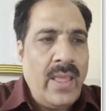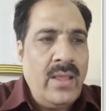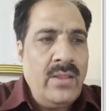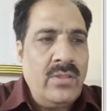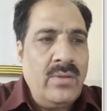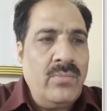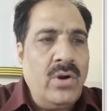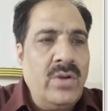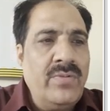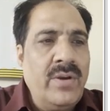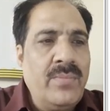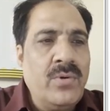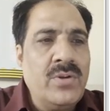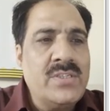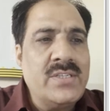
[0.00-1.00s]
The
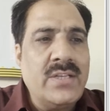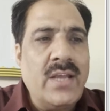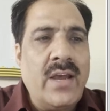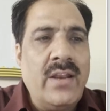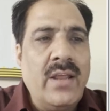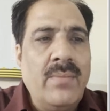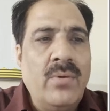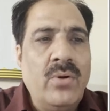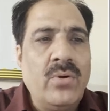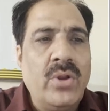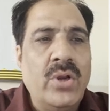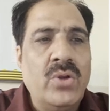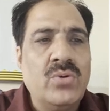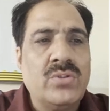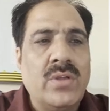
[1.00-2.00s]
modified protein is unable to
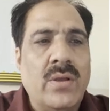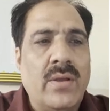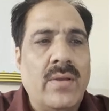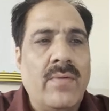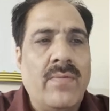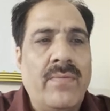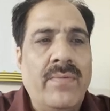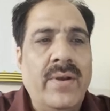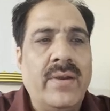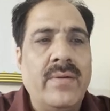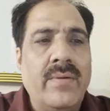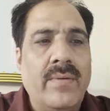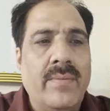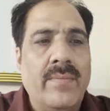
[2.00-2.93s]
induce a fit